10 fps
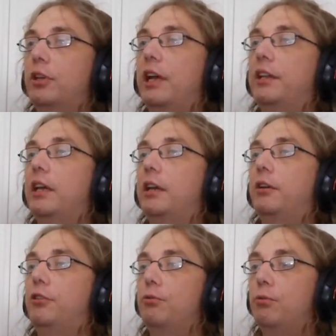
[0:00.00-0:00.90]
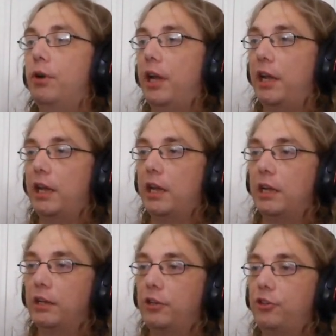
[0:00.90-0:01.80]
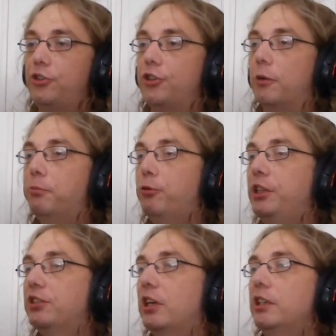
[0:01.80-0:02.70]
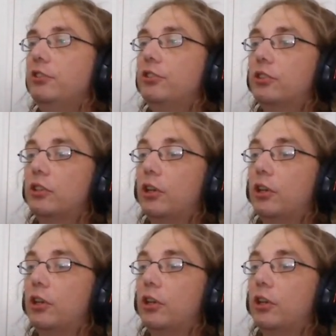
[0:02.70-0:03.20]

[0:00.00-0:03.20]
and then do a jump resize